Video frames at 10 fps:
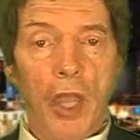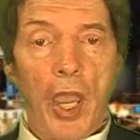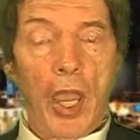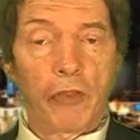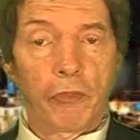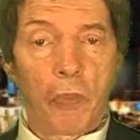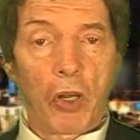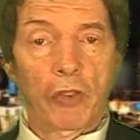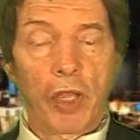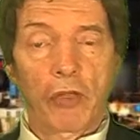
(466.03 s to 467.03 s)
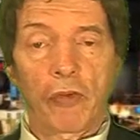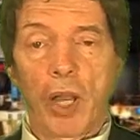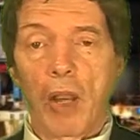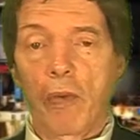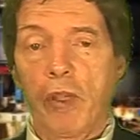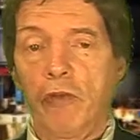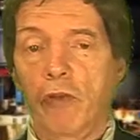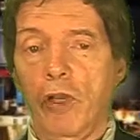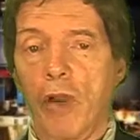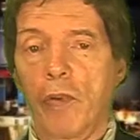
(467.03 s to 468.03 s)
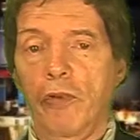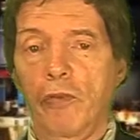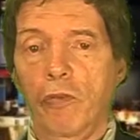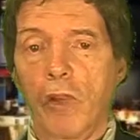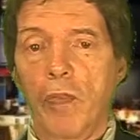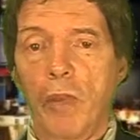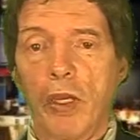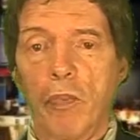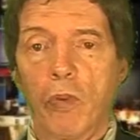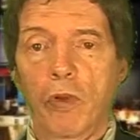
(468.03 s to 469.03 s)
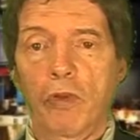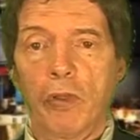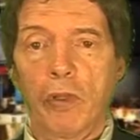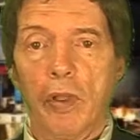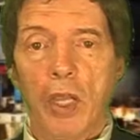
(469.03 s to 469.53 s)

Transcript: has sparked national outrage for comments of rape and abortion.